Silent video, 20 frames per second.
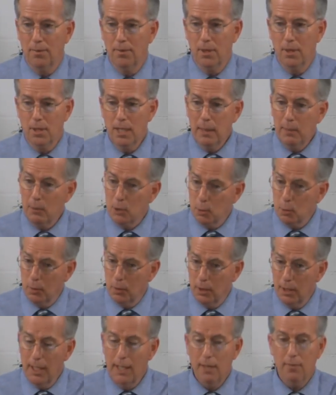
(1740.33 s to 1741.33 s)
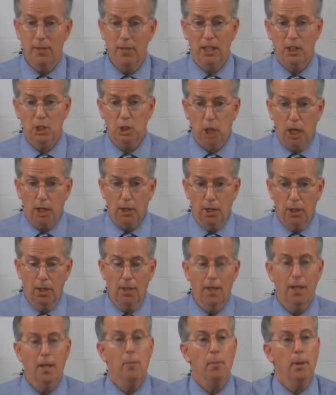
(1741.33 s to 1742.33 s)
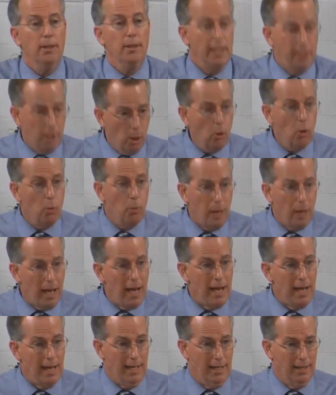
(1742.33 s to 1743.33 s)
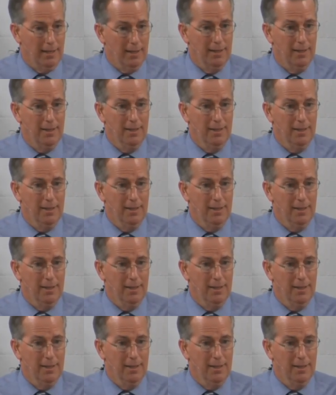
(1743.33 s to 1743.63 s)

The demons believe, they shudder, but they don't obey.